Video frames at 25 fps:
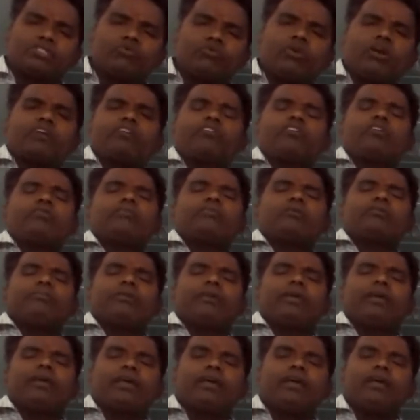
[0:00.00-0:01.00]
whatever may
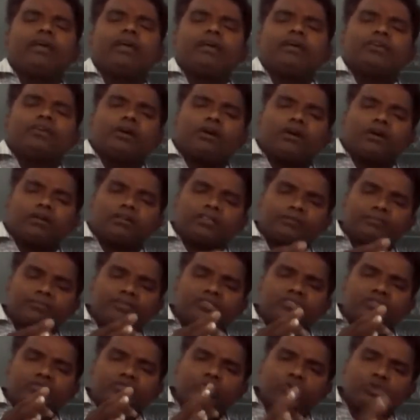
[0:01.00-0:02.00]
be, that
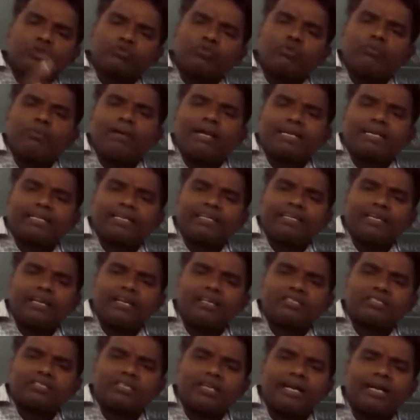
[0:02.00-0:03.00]
means useful bacteria